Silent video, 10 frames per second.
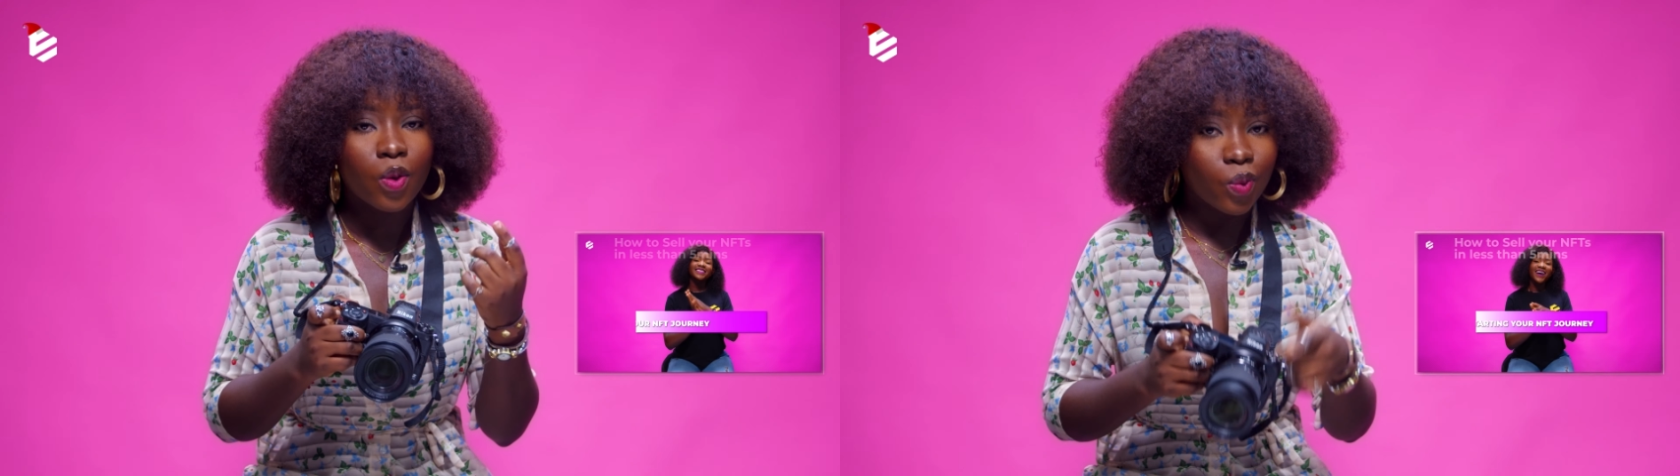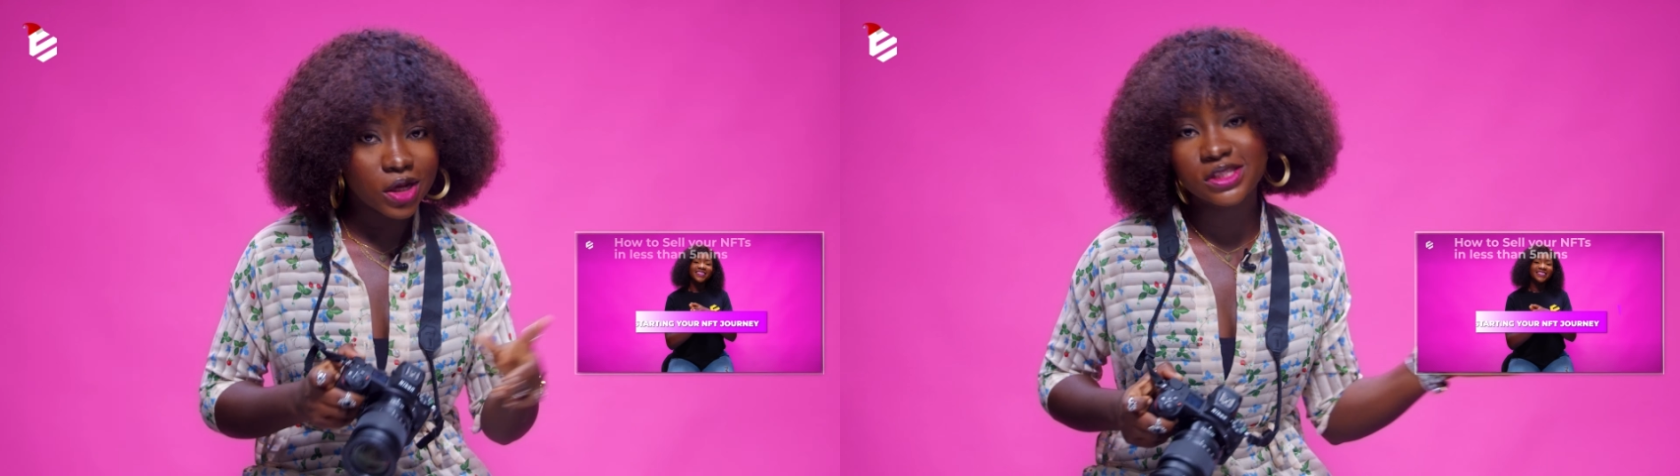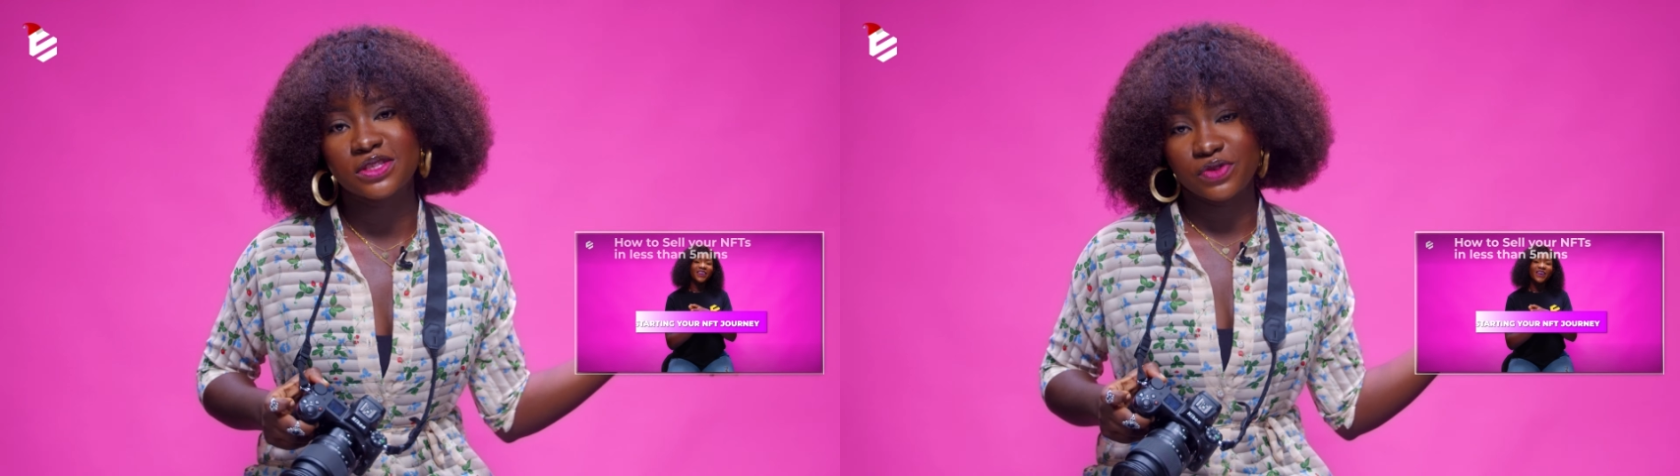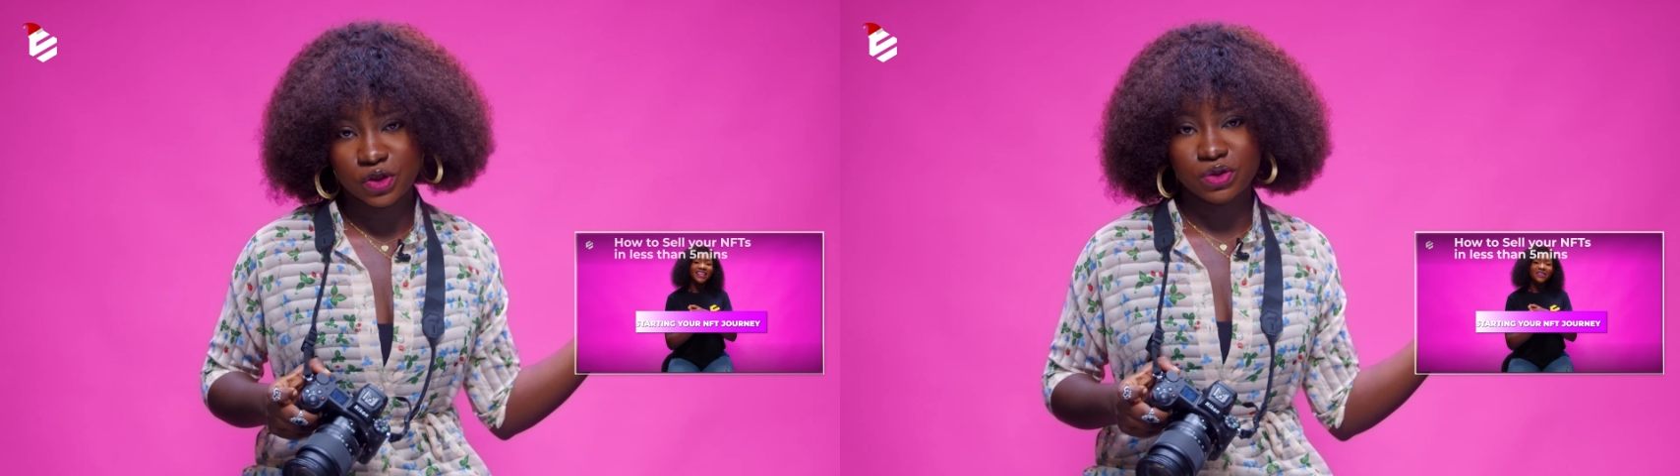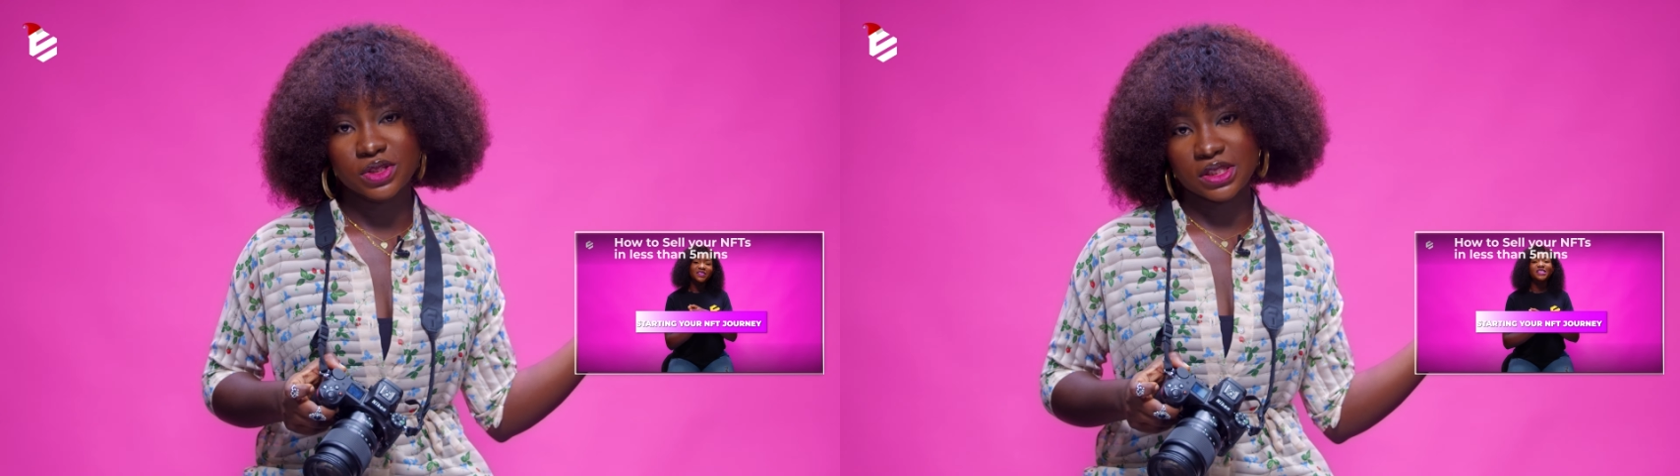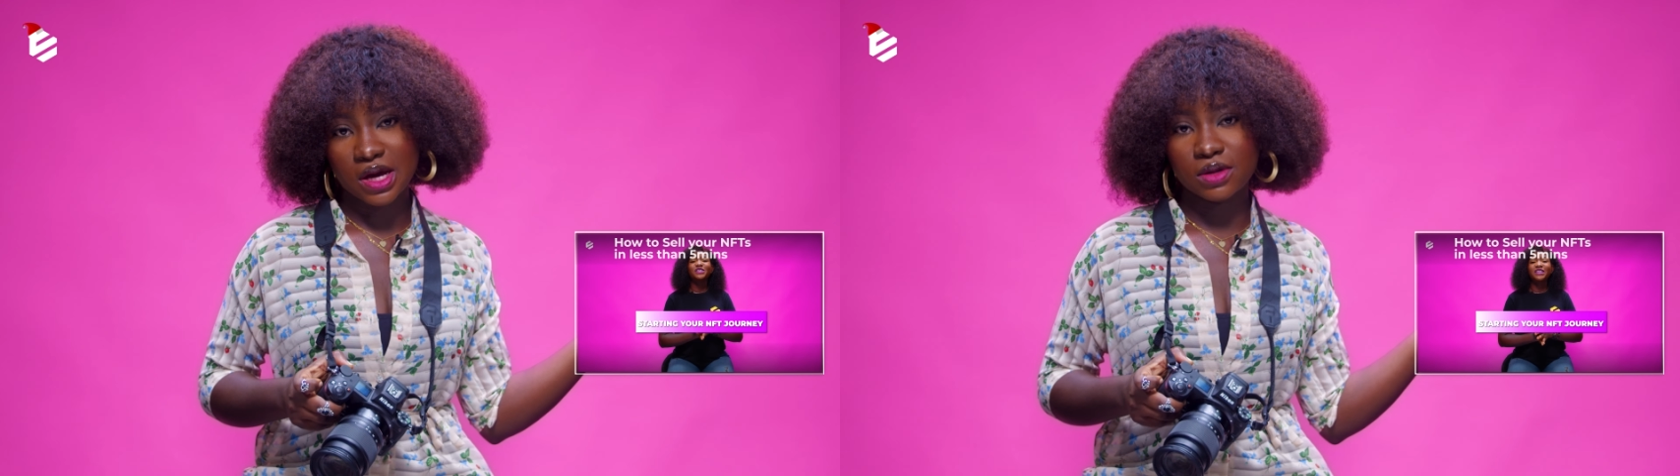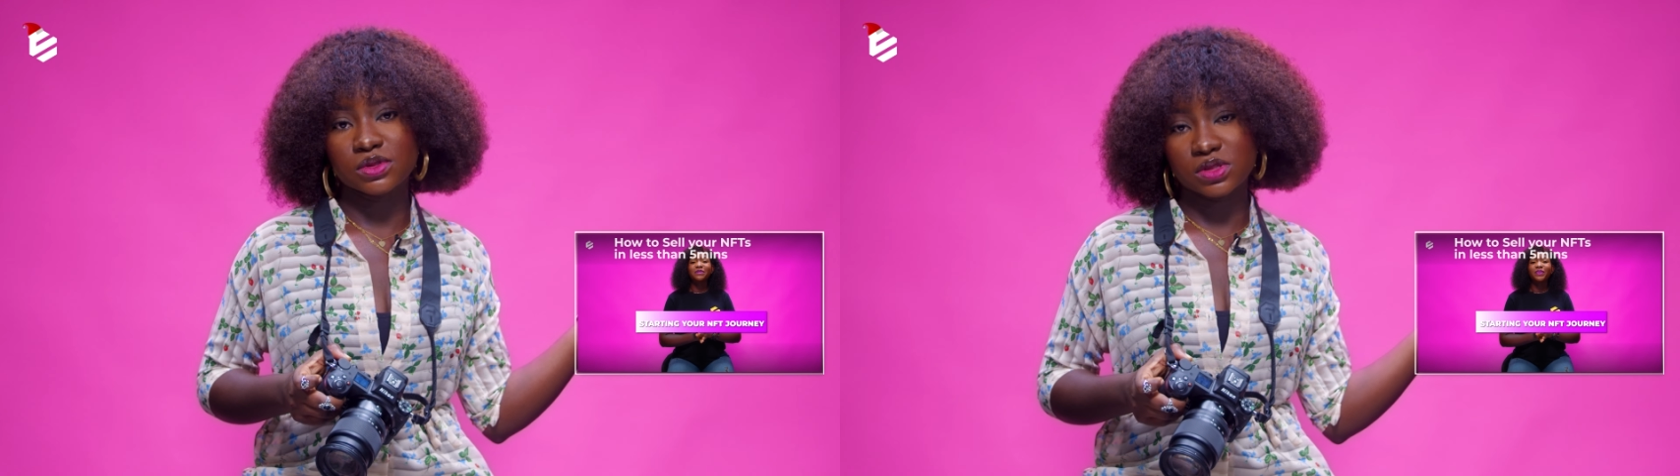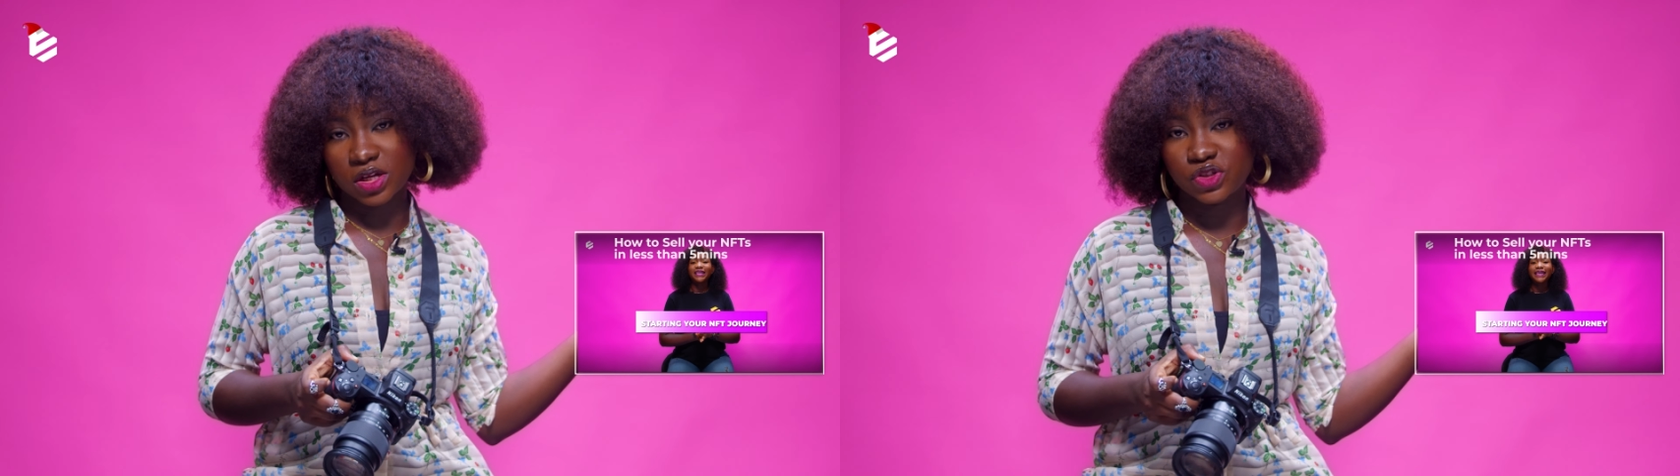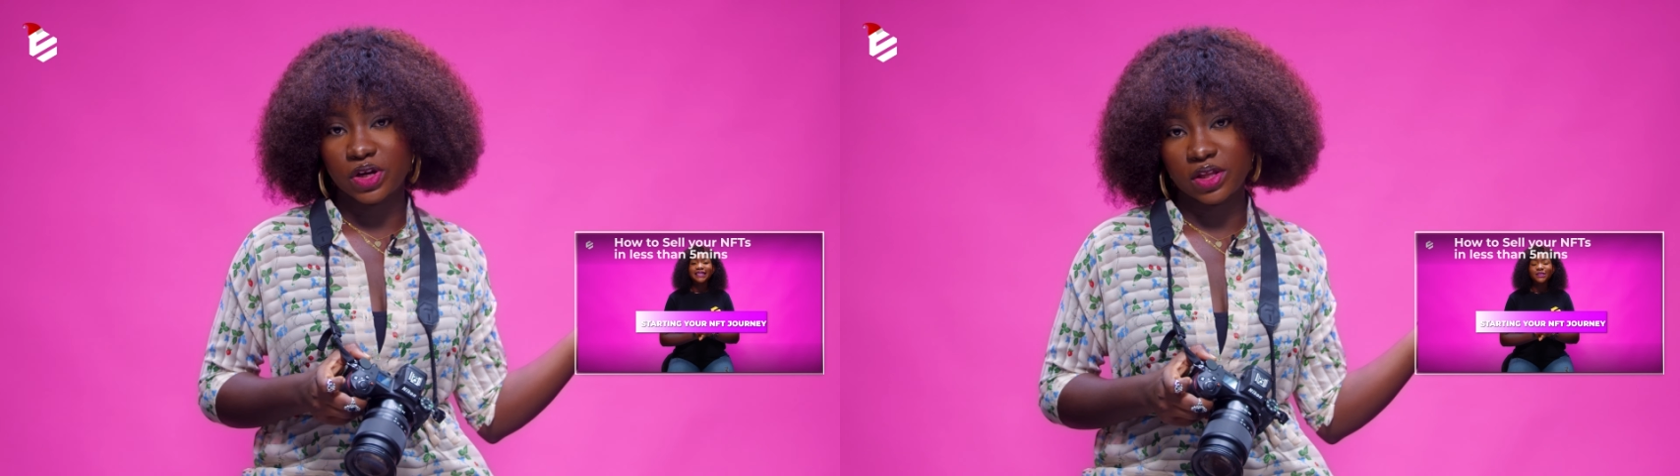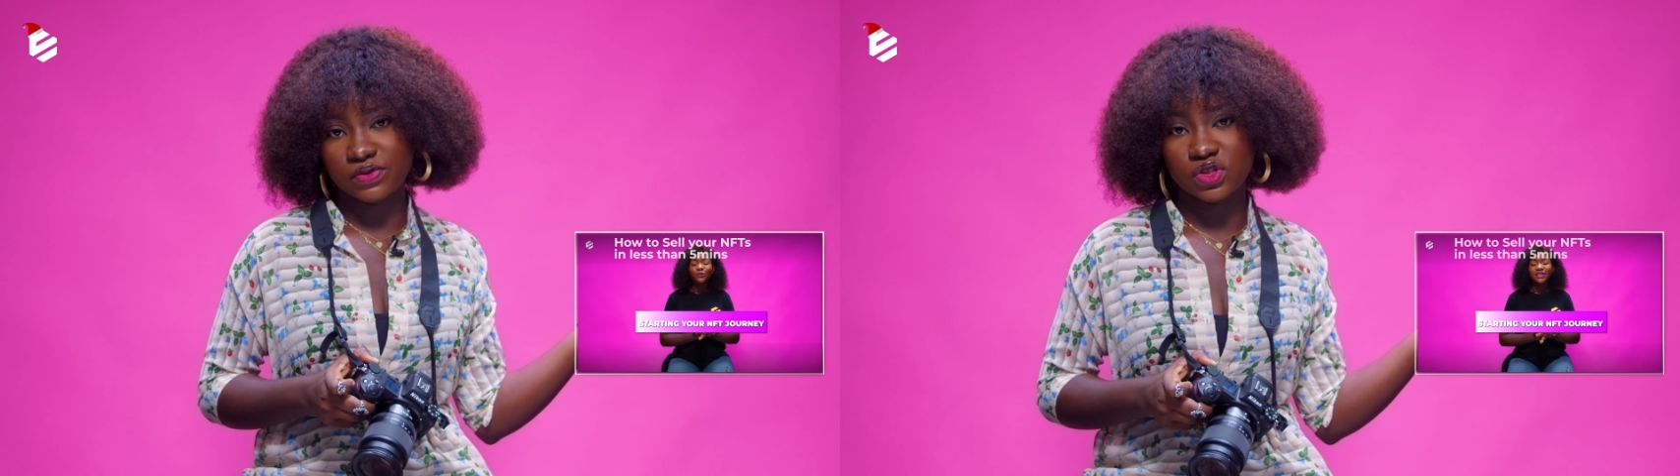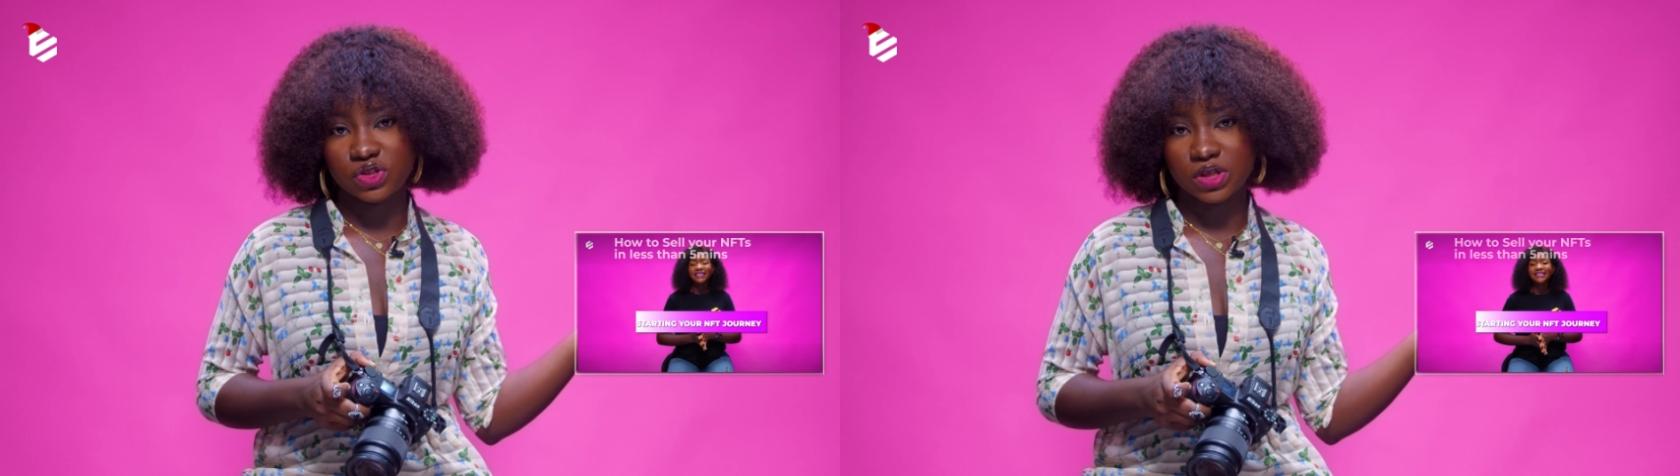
Watch this video to see how to start your NFT